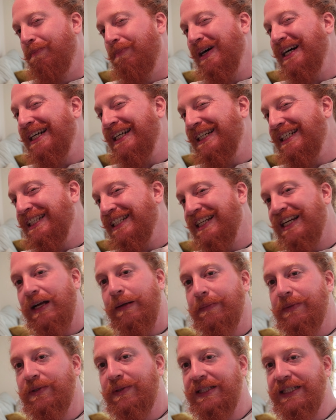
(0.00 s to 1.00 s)
but it
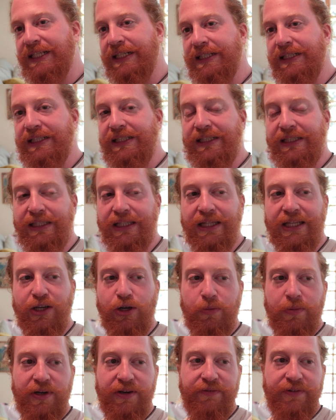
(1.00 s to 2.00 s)
comes with a
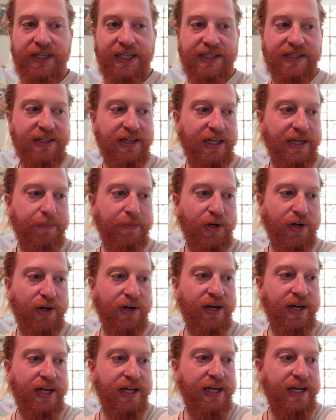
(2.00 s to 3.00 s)
little bit of a
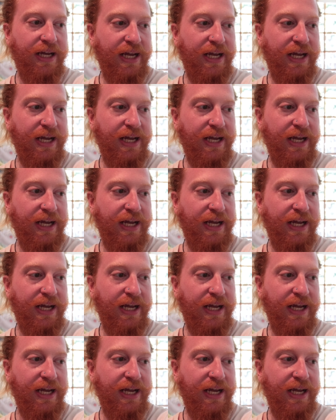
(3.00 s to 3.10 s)
disclaimer